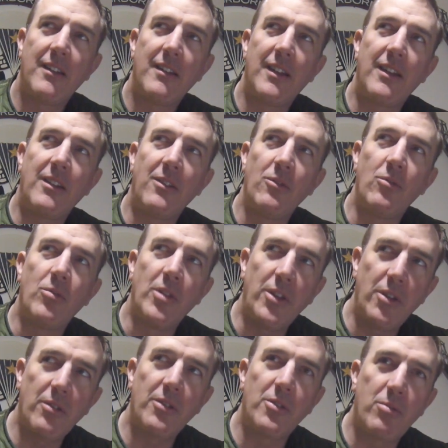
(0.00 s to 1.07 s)
like, when
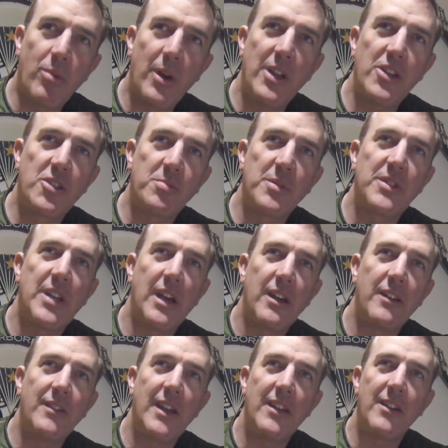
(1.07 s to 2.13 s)
you're in the range
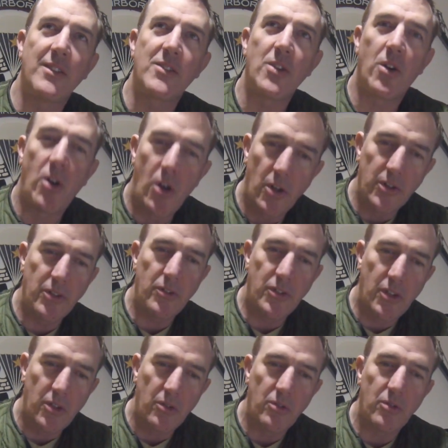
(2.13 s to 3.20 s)
battalion, that is all you
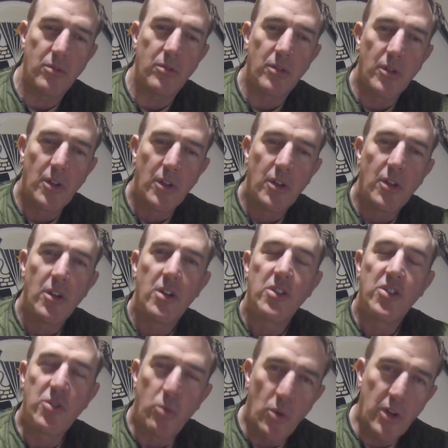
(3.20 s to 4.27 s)
do
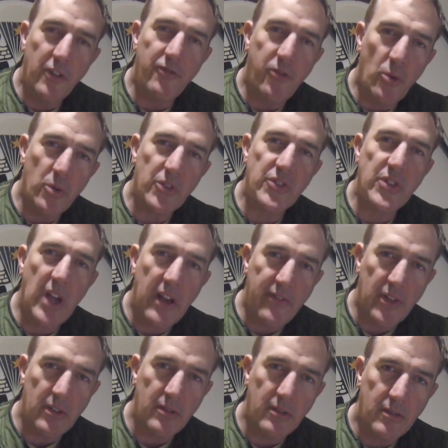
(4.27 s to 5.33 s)

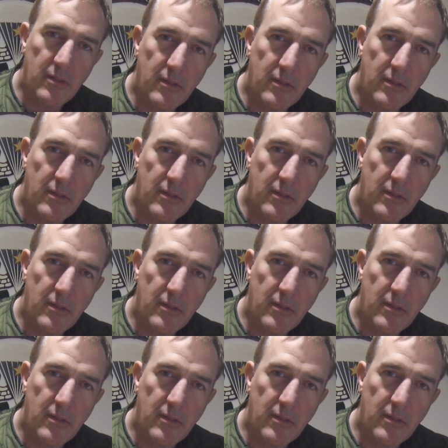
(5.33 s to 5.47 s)
24/7, you